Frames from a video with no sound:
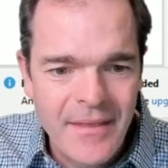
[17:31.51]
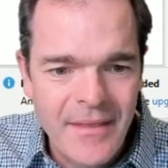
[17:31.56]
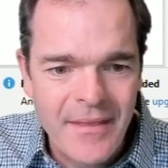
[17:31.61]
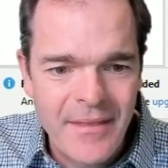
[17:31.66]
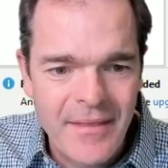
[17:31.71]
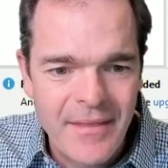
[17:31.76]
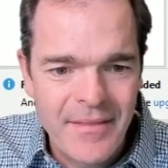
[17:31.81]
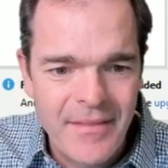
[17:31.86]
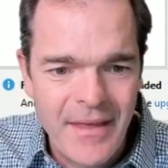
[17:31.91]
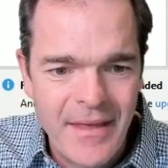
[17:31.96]

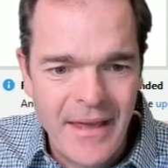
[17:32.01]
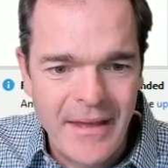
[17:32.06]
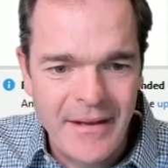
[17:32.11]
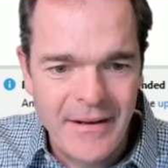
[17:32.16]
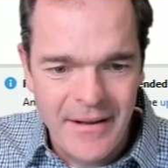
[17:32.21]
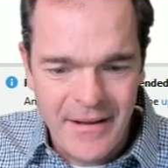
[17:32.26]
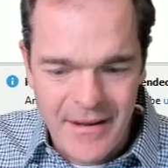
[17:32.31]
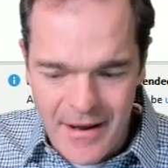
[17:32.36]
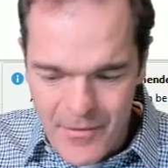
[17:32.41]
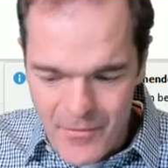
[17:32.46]
then
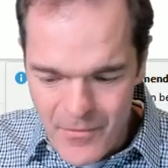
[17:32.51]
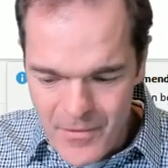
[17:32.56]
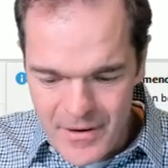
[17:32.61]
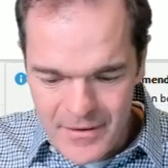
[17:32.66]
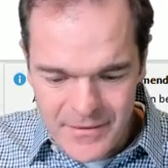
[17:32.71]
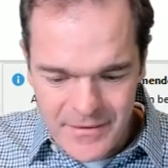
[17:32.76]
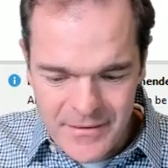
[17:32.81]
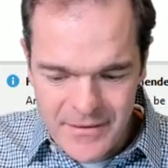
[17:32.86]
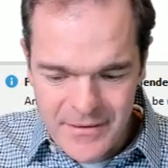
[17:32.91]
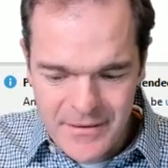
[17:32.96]
I
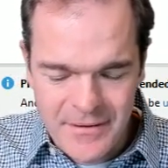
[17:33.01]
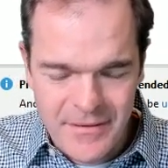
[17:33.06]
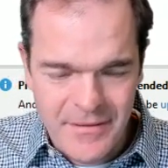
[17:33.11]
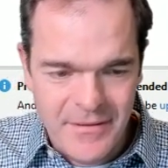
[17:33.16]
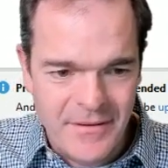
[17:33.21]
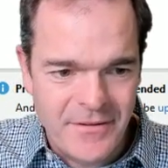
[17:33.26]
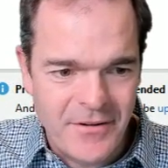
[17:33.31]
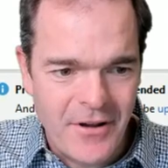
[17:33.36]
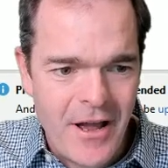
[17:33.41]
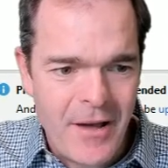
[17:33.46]
want the
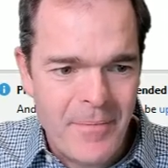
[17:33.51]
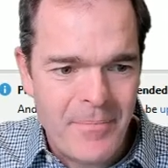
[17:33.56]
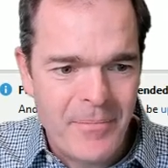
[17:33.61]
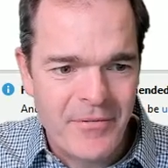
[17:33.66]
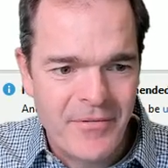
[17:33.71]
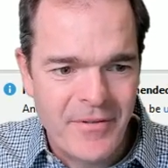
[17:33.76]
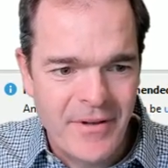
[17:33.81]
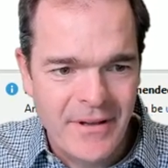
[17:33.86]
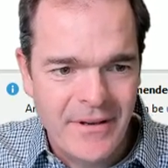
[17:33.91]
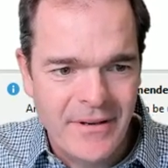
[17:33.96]
top of
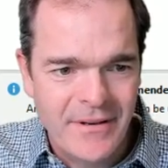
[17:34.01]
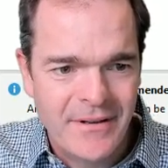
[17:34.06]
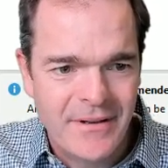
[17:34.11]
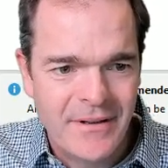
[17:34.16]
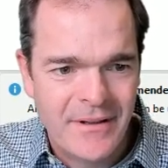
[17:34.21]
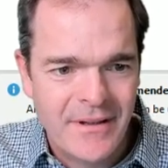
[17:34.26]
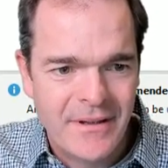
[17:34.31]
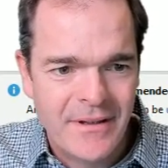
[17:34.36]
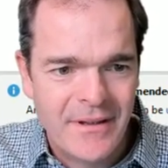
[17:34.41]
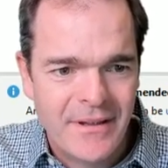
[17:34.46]
it
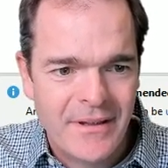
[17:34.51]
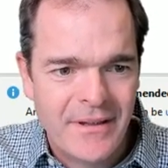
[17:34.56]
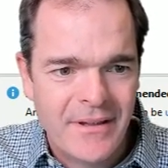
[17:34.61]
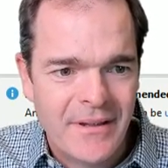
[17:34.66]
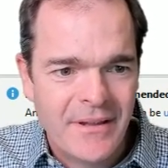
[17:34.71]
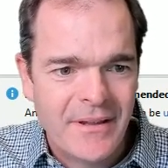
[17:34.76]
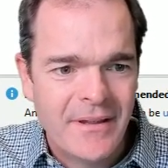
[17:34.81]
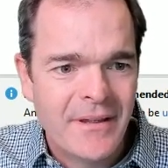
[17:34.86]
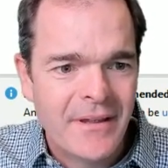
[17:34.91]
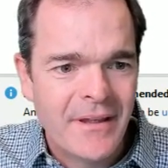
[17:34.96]

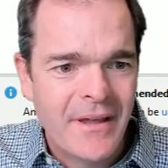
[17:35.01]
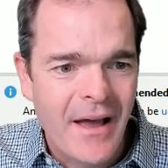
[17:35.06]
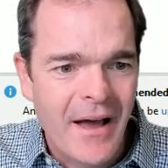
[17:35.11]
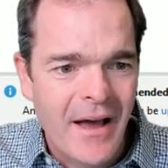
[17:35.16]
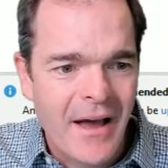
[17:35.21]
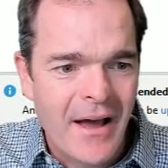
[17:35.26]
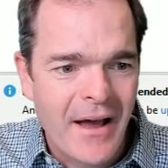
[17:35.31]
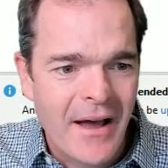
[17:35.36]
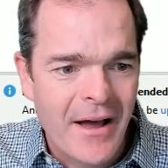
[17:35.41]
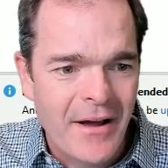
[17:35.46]

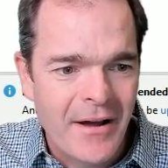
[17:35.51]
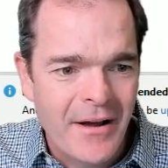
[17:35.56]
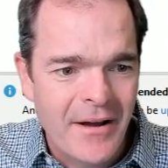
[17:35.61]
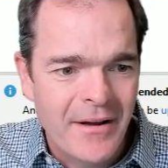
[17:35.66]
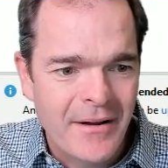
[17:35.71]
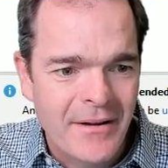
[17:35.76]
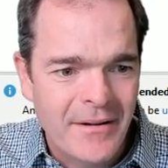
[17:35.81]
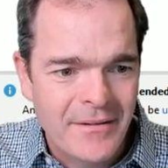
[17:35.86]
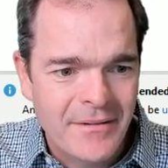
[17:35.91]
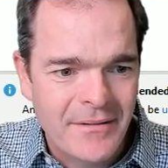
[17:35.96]

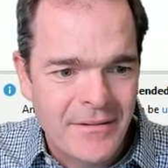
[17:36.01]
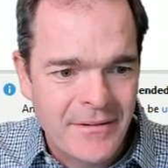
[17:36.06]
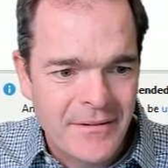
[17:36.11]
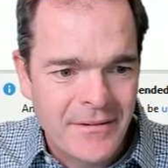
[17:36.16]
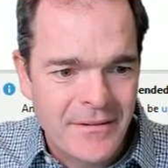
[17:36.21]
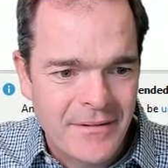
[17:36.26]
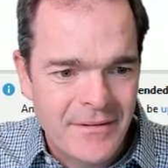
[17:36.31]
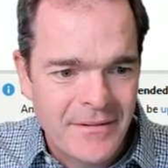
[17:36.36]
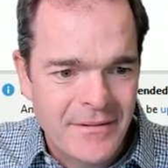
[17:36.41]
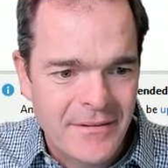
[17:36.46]
to
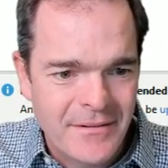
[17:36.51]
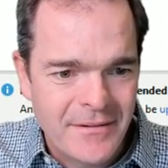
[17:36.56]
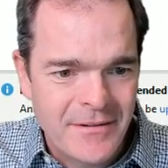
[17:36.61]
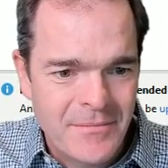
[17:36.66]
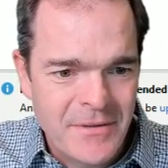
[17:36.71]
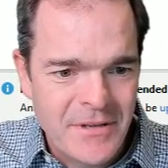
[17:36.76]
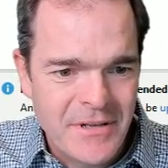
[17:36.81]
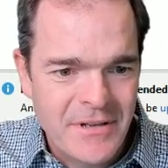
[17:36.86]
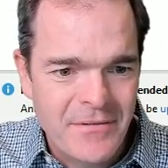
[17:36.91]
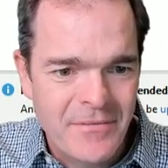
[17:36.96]

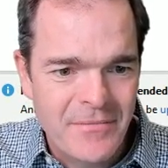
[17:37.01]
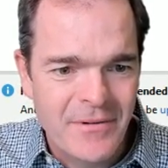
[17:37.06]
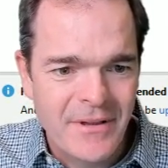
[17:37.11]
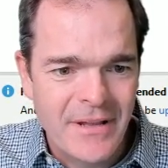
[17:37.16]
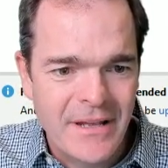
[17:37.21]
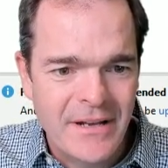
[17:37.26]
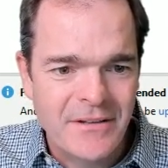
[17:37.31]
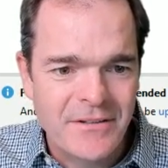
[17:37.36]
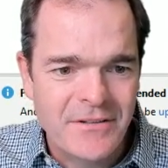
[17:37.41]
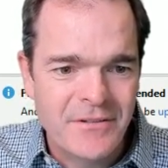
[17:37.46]
be
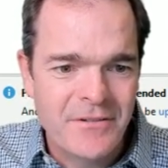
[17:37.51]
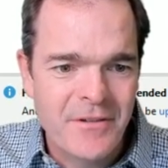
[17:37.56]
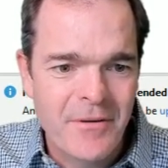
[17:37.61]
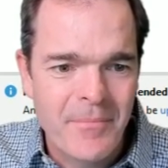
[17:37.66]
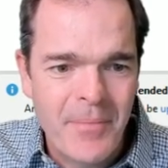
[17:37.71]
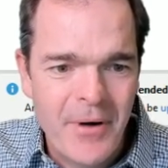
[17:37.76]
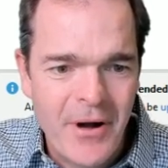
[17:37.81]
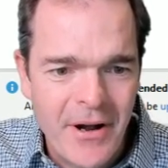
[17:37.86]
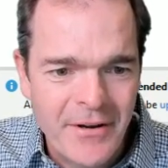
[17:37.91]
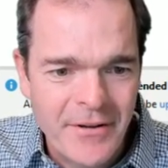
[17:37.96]
related to the
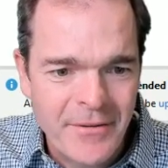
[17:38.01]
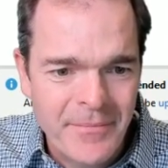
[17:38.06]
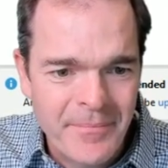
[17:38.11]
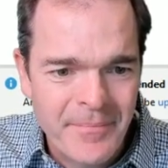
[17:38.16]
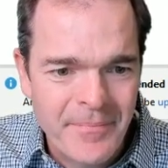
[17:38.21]
bottom